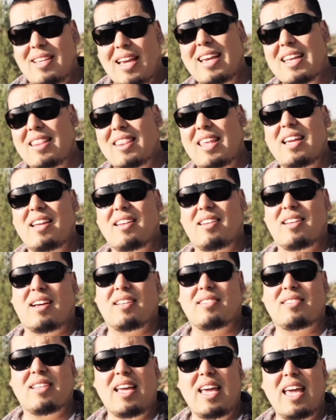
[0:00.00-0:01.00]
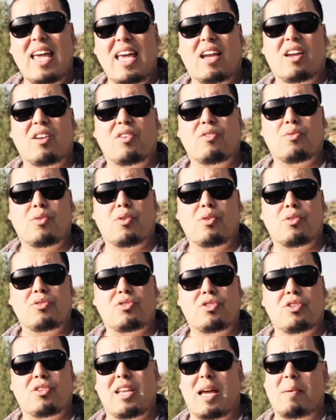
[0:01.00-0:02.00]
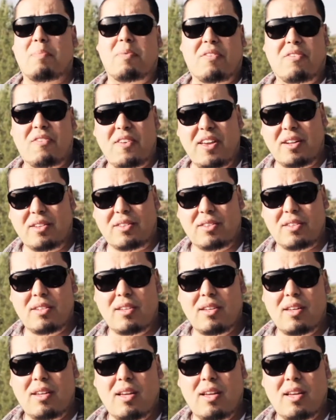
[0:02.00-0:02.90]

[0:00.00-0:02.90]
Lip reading: Second thing it does, it controls your depth of field.